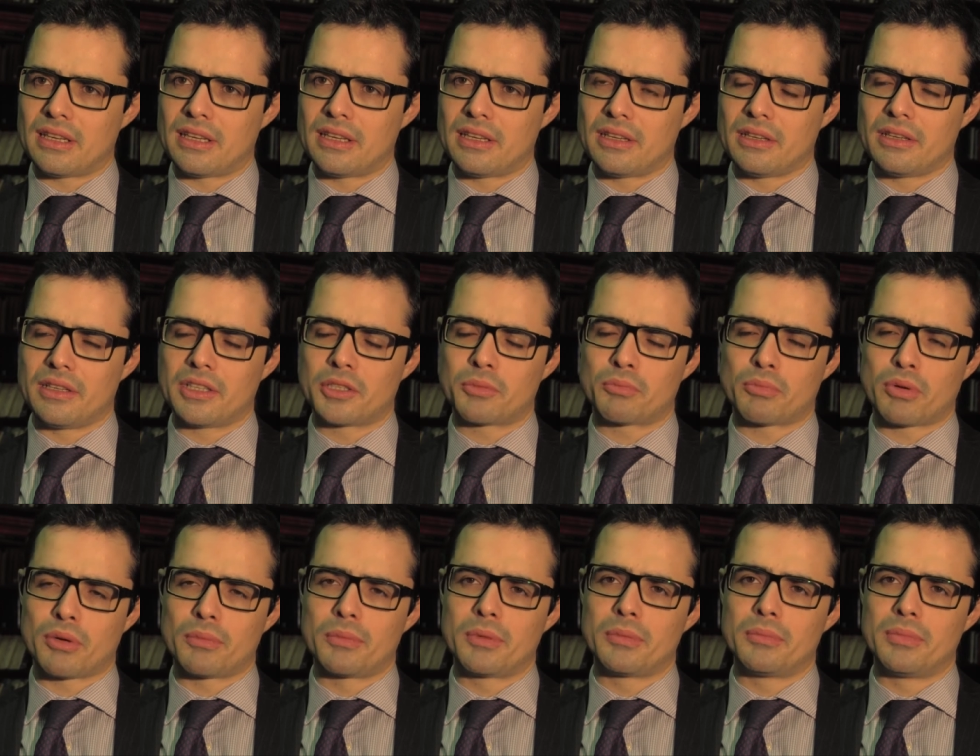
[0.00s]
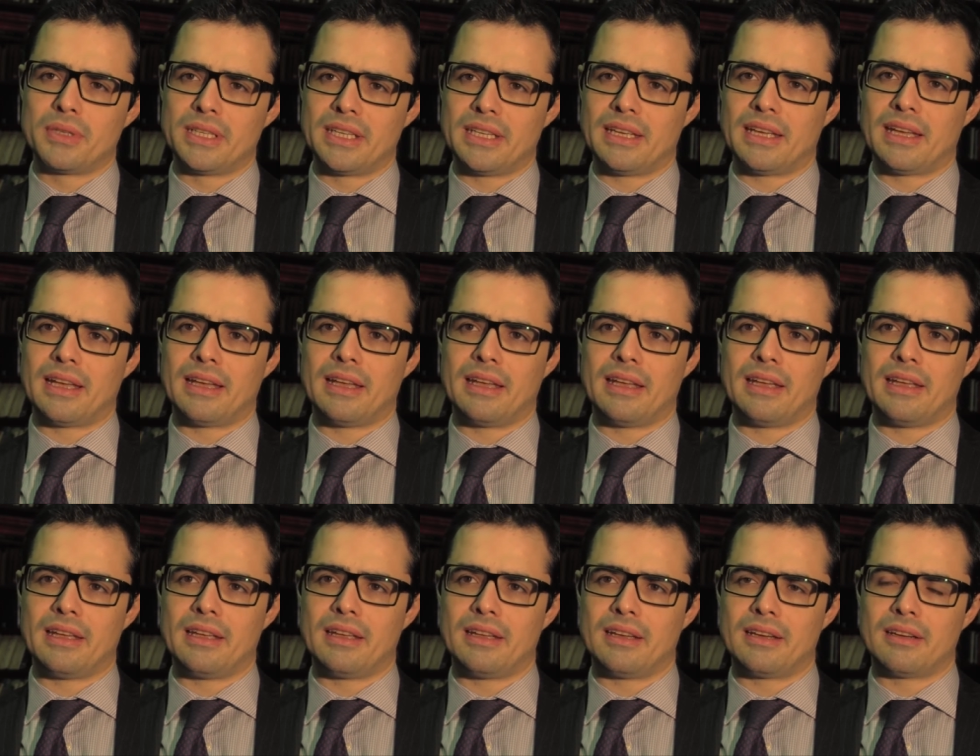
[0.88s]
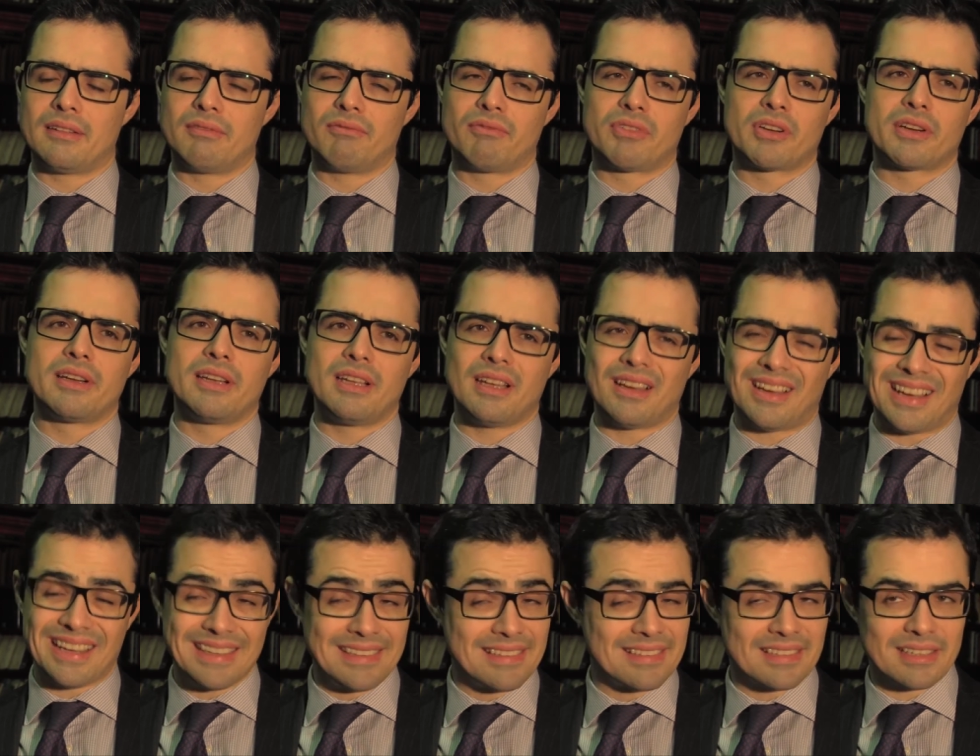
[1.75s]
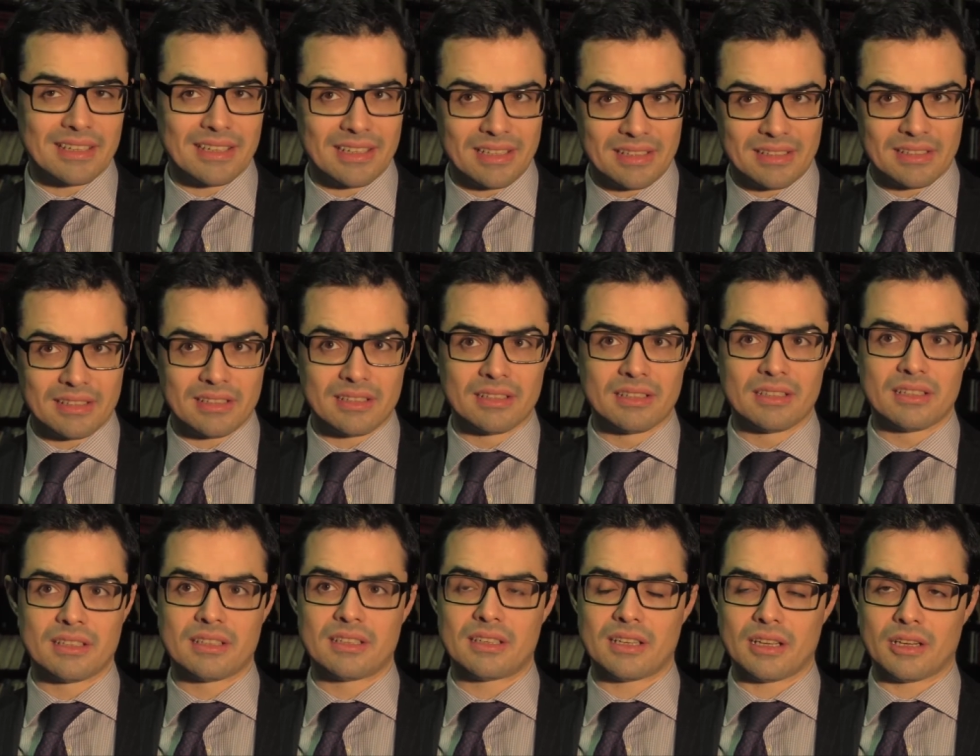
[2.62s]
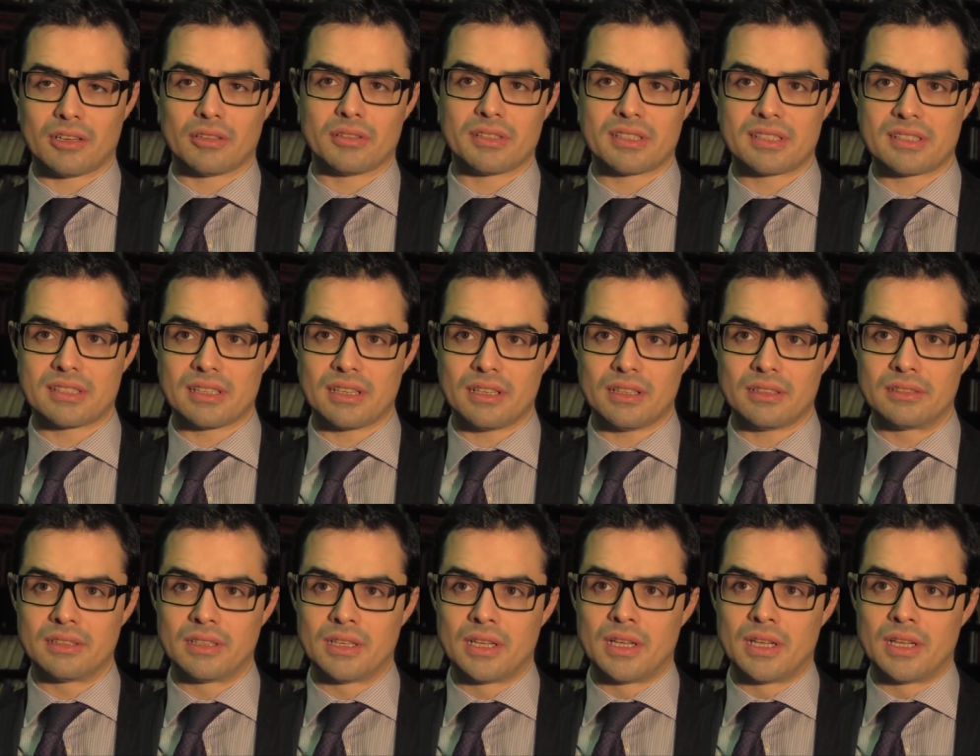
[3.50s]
here is probably a very isolated terrorist cell.